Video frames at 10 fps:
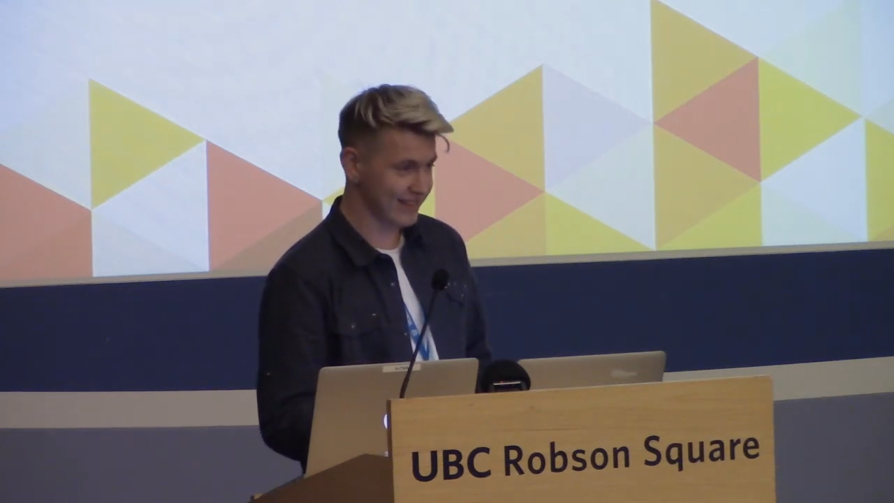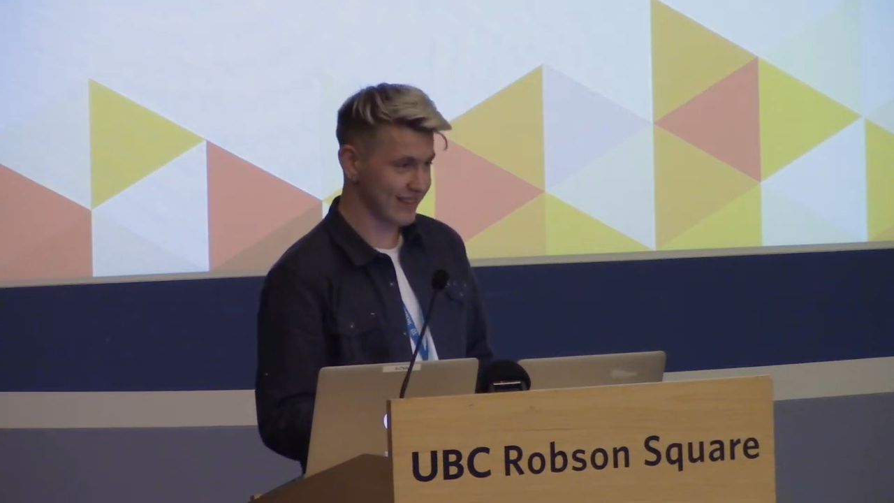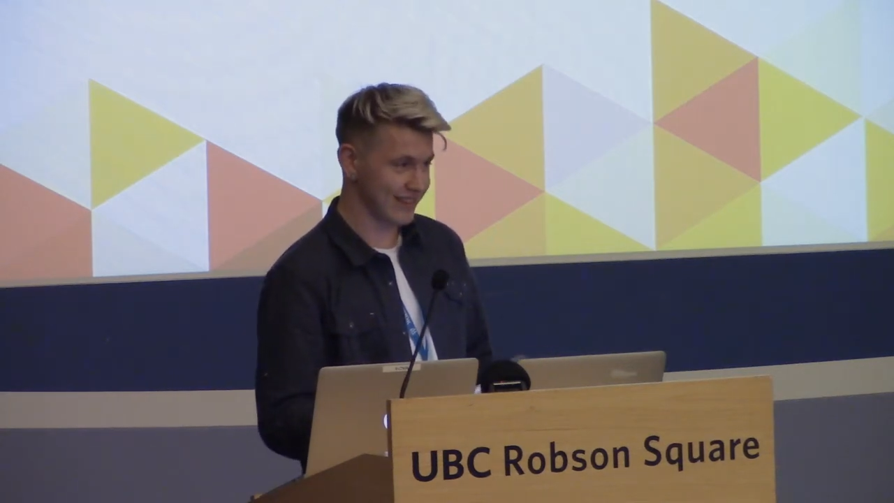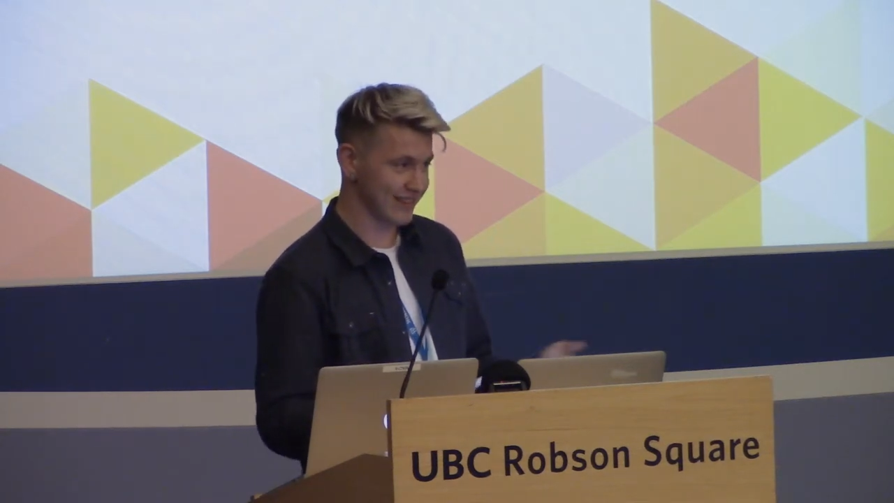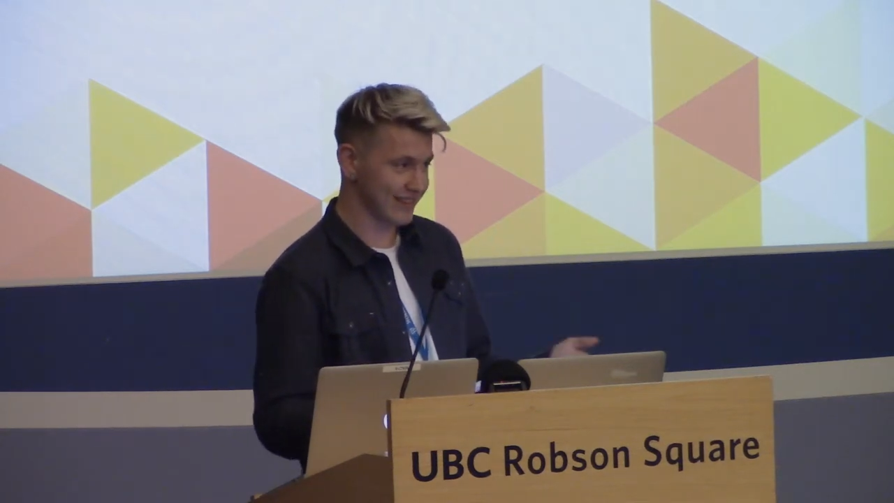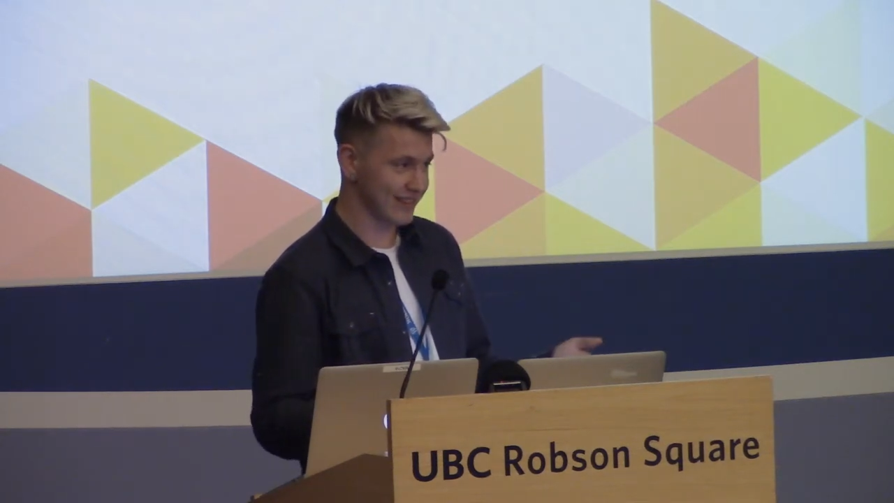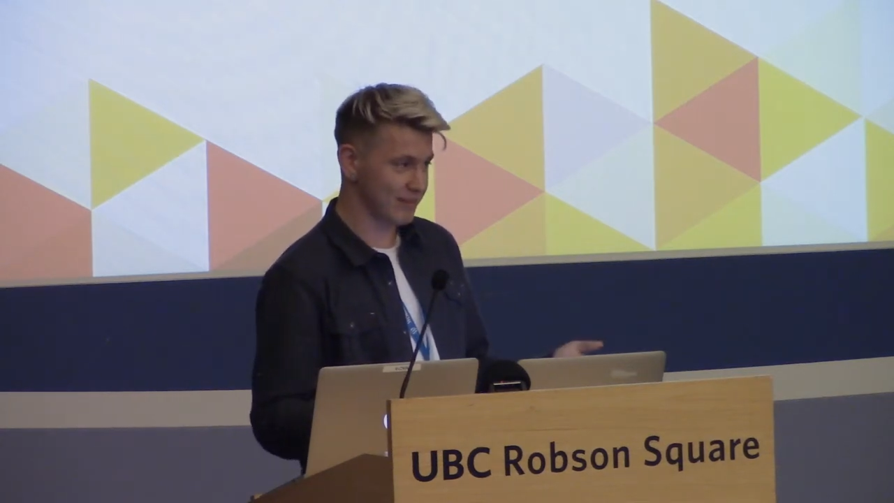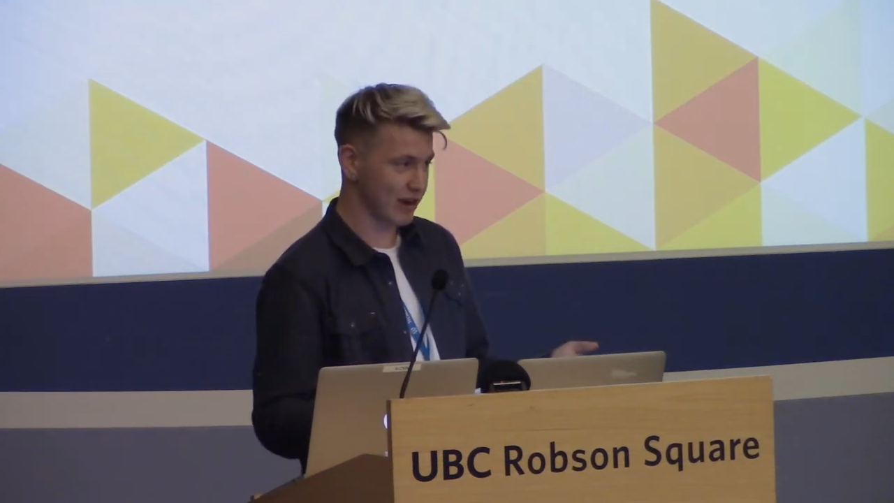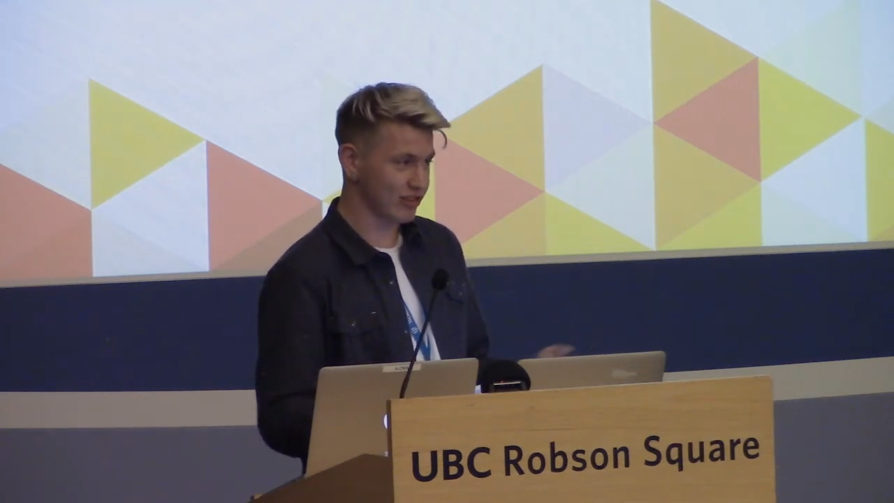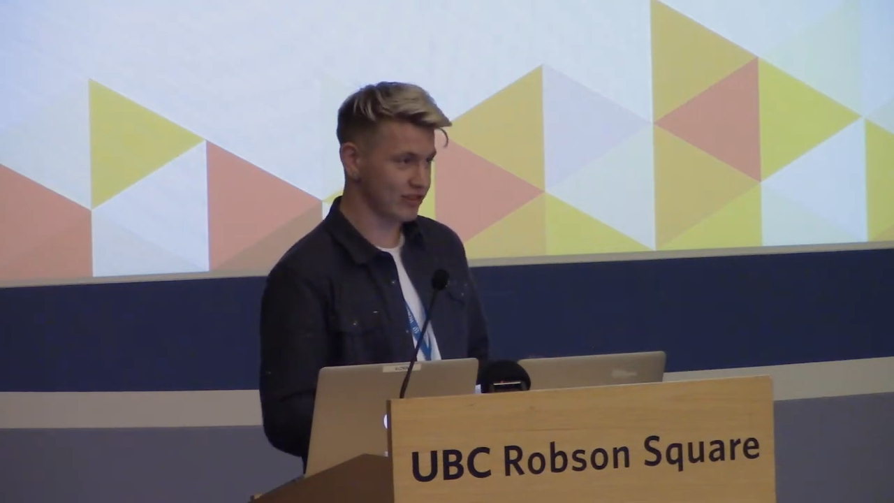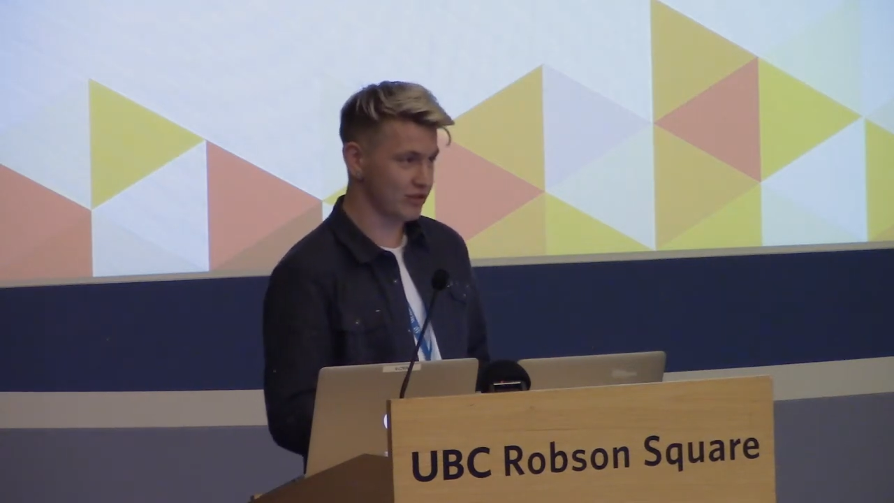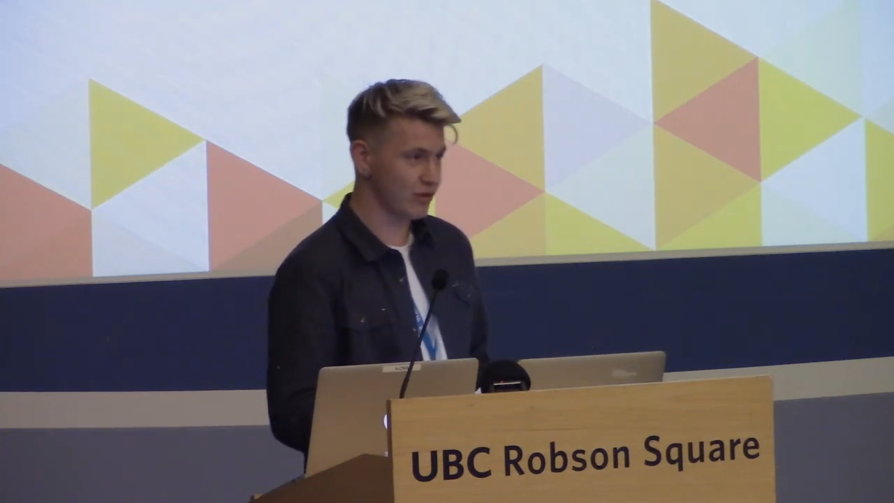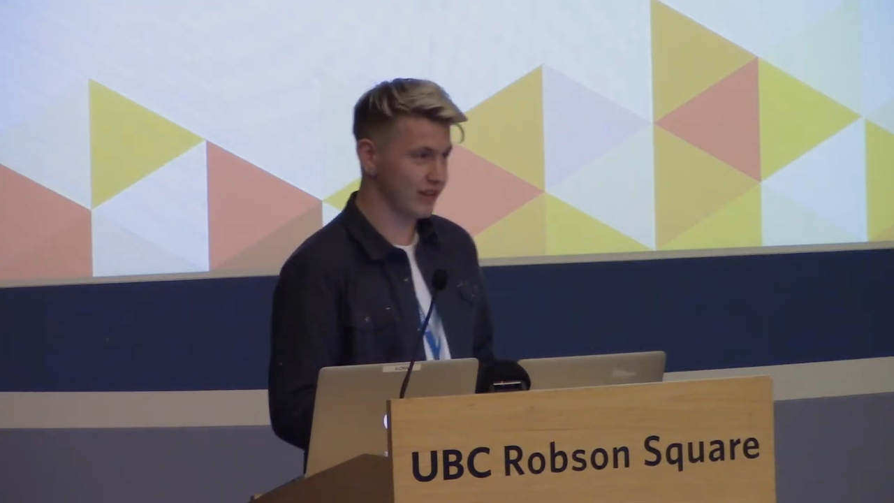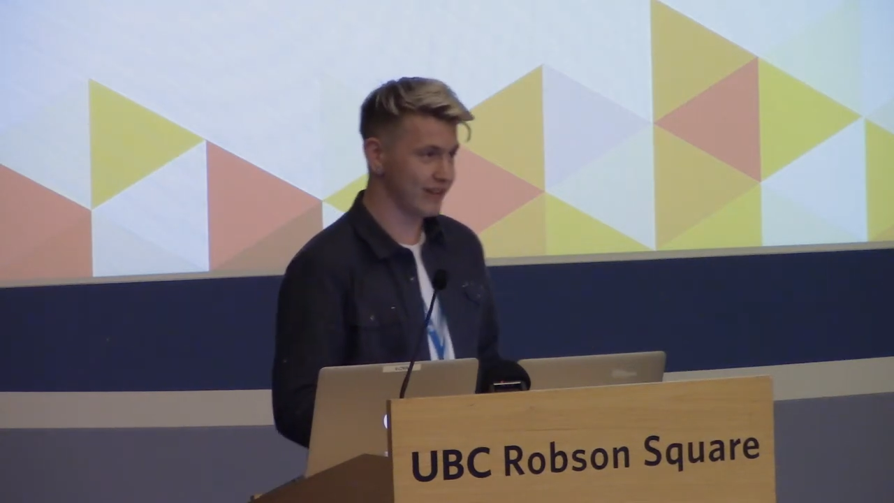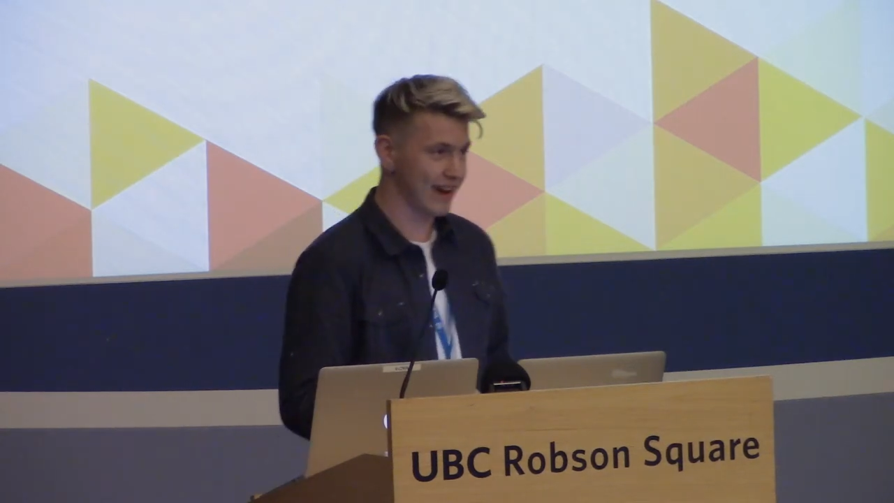this is especially true
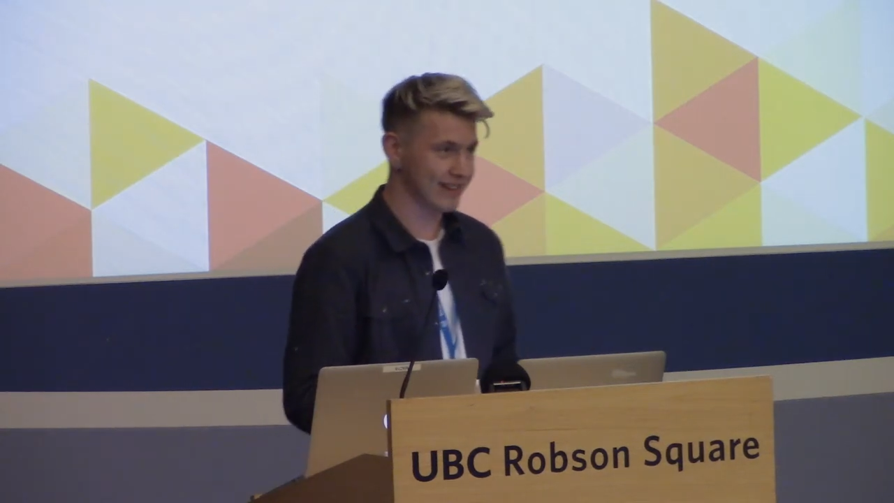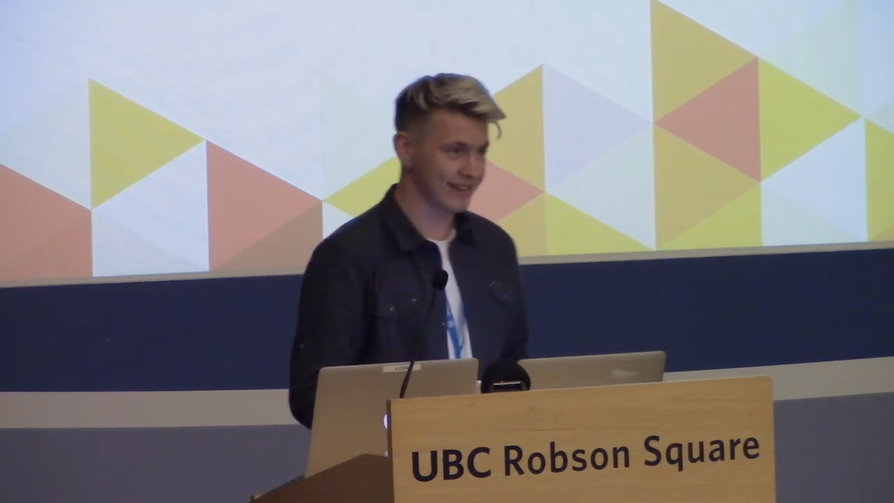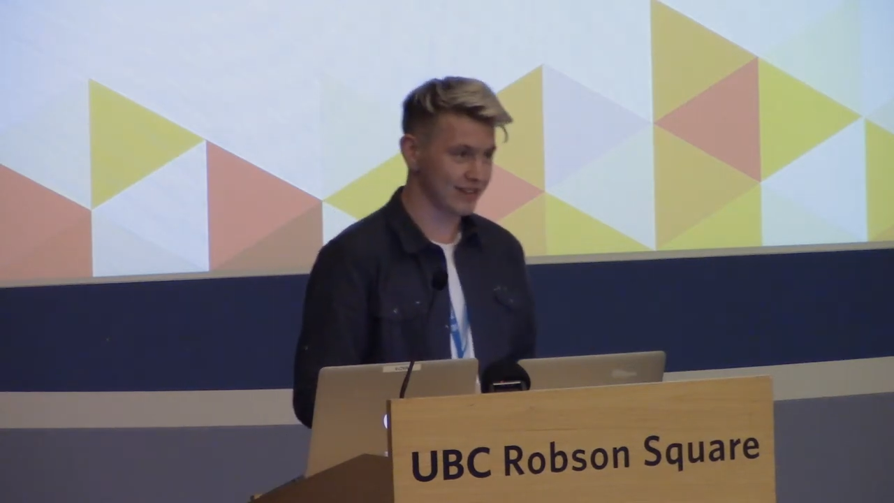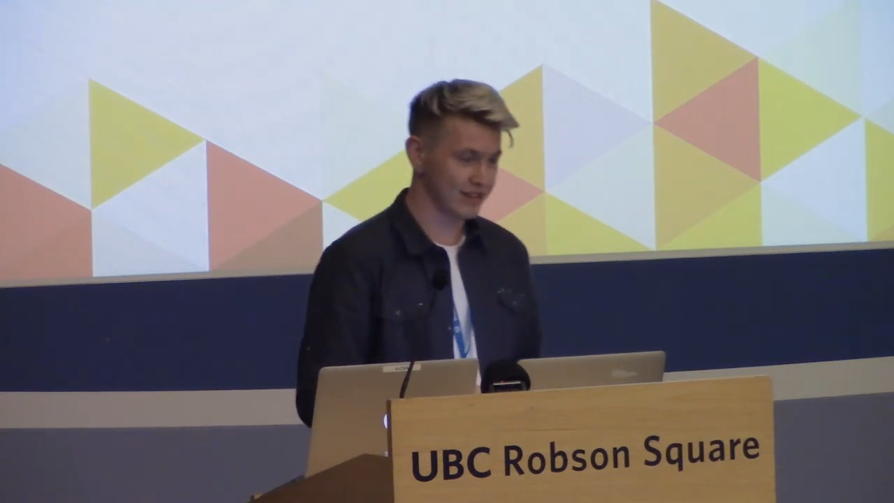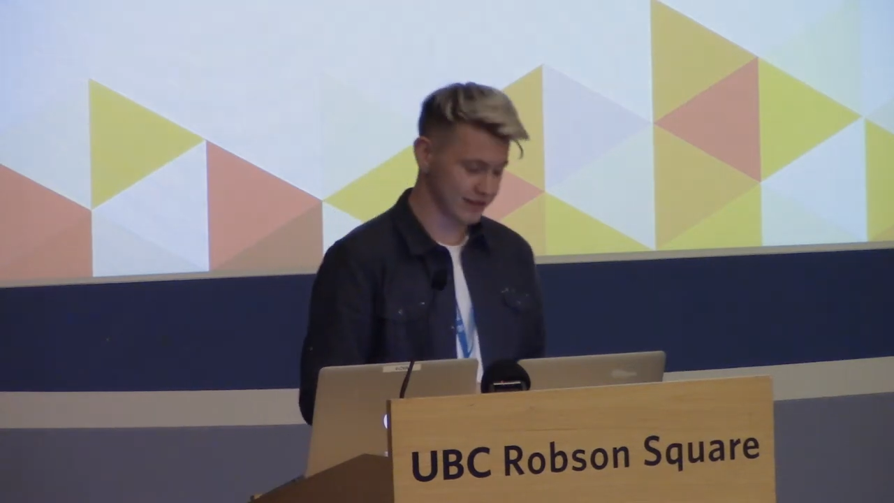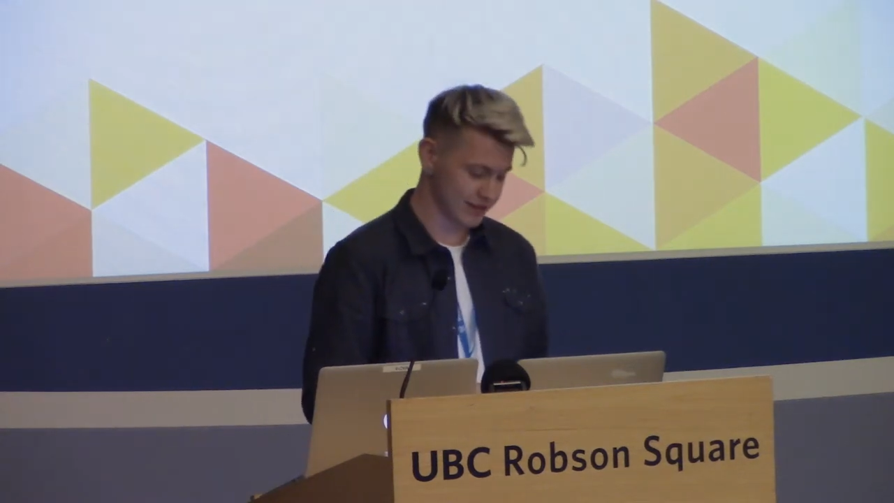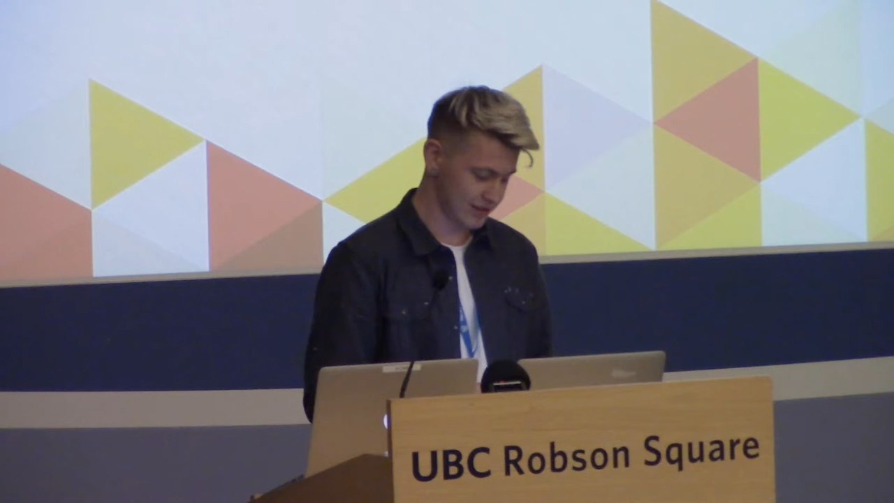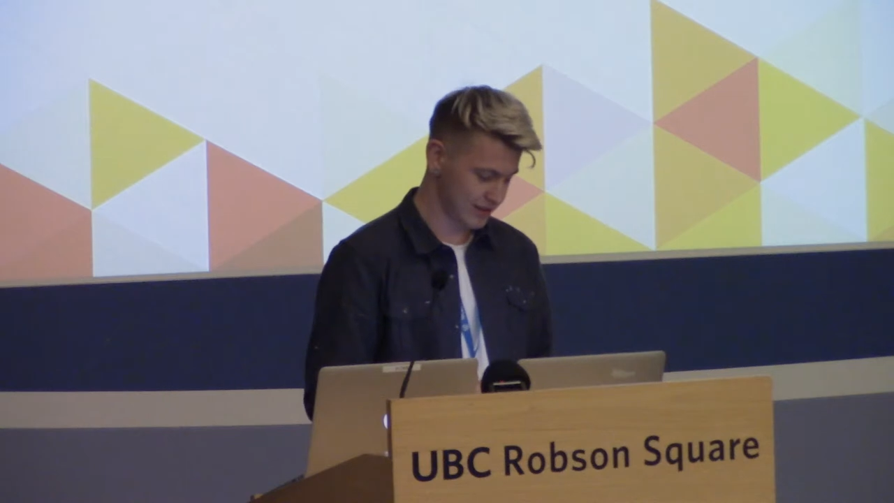in tech skills.